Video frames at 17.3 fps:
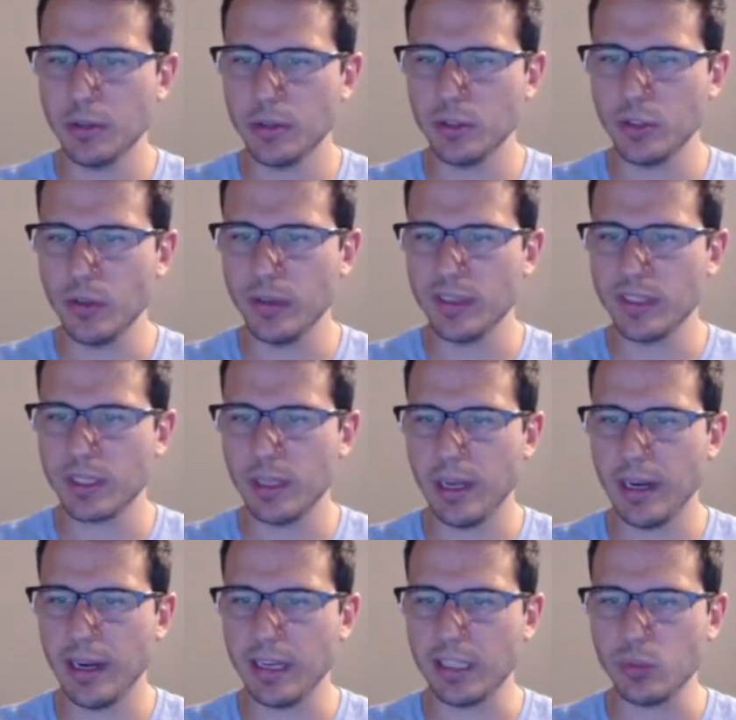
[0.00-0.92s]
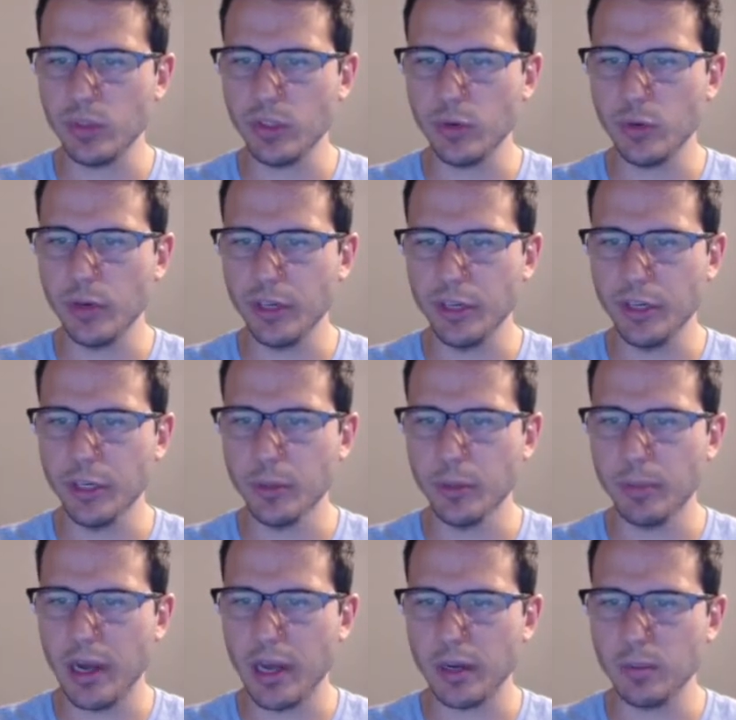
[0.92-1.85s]
So this class we created here,
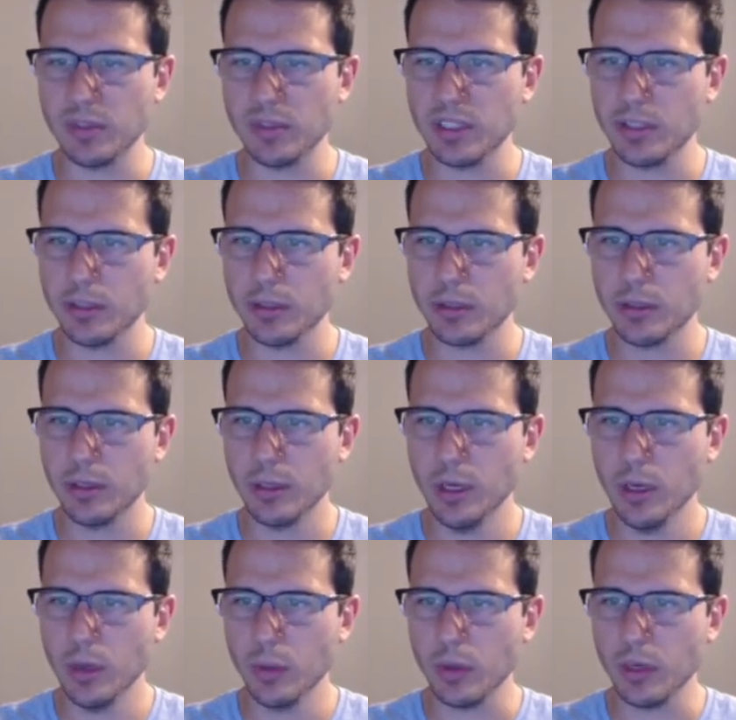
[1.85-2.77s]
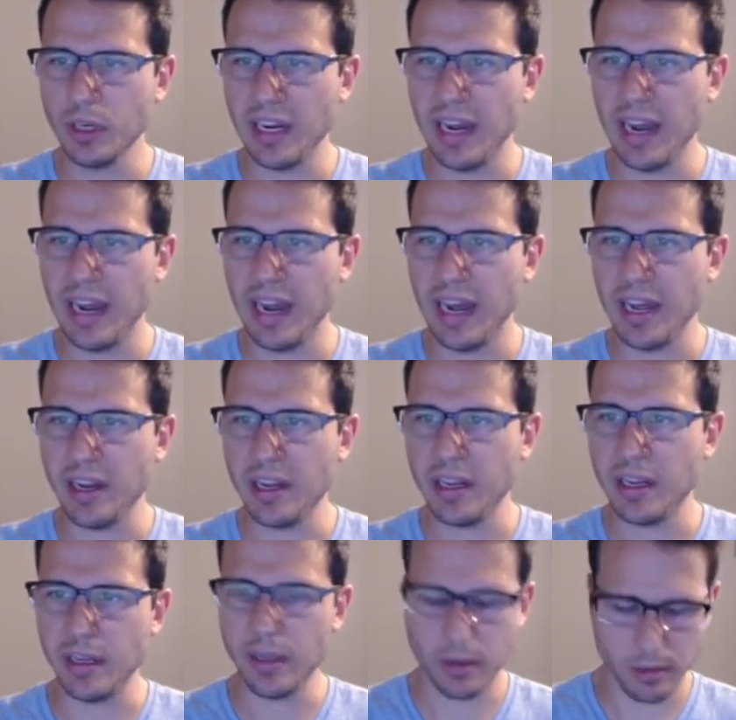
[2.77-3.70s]
bottom center, we're going to add
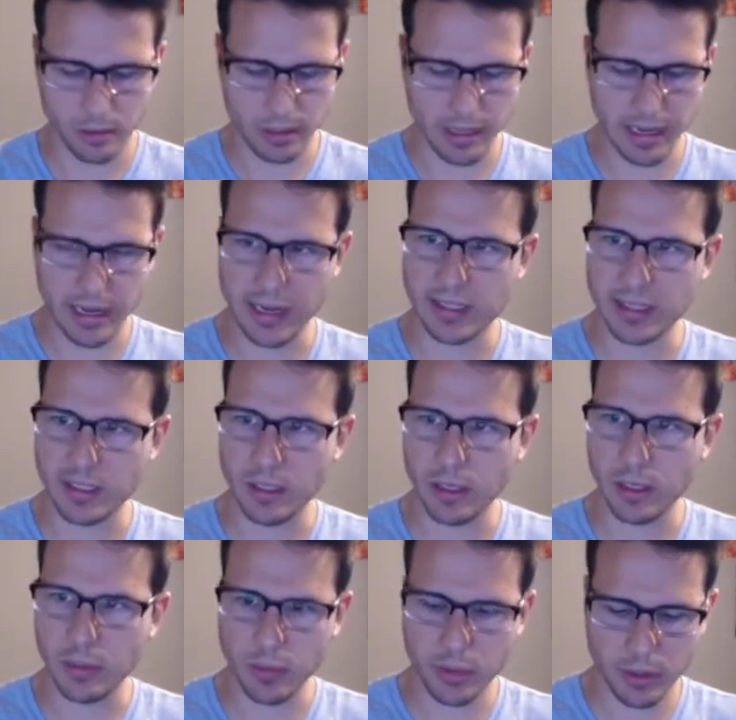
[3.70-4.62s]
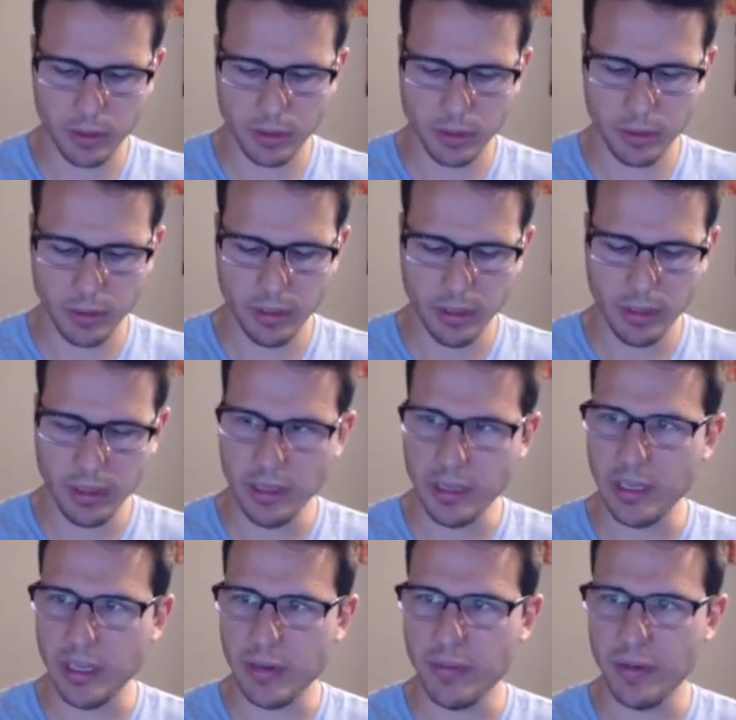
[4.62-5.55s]
a class up here
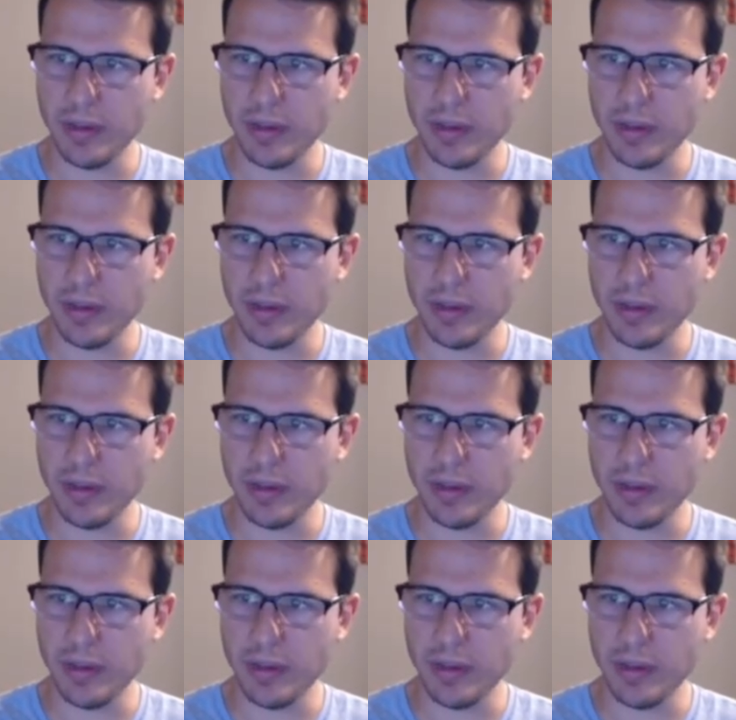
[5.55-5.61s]
and give it